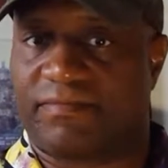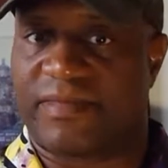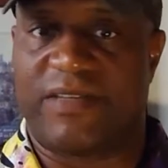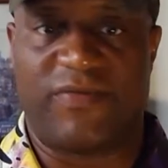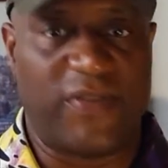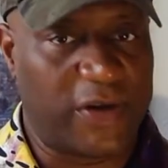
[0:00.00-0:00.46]

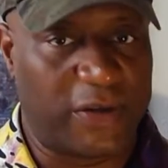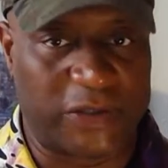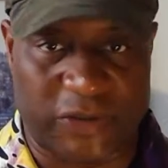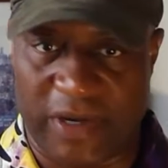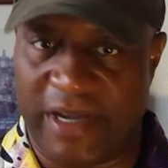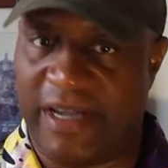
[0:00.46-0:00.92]
if you don't
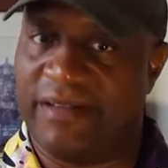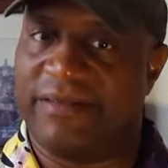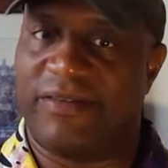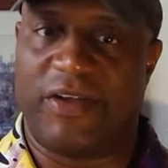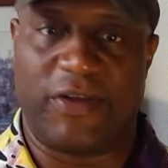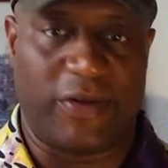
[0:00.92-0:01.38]
train,
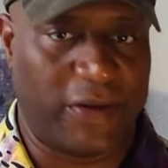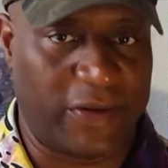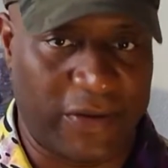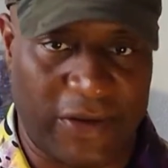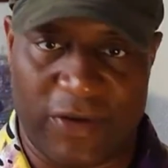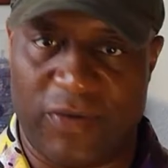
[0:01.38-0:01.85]

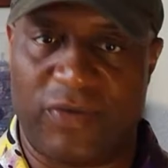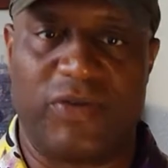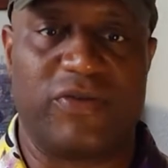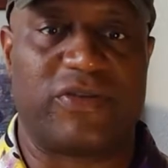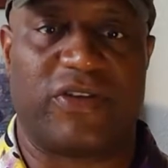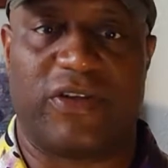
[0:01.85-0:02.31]
you don't
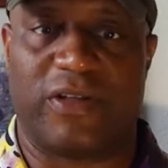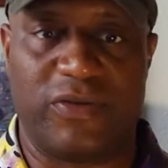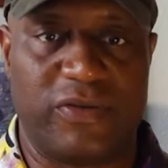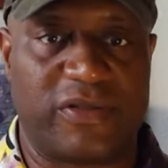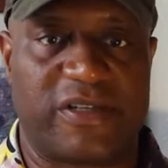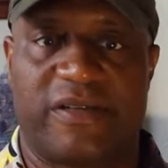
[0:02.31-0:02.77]
use it, you
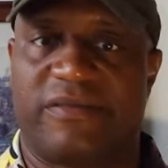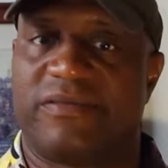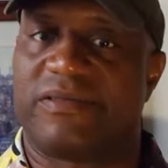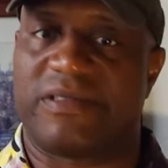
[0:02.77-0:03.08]
lose it.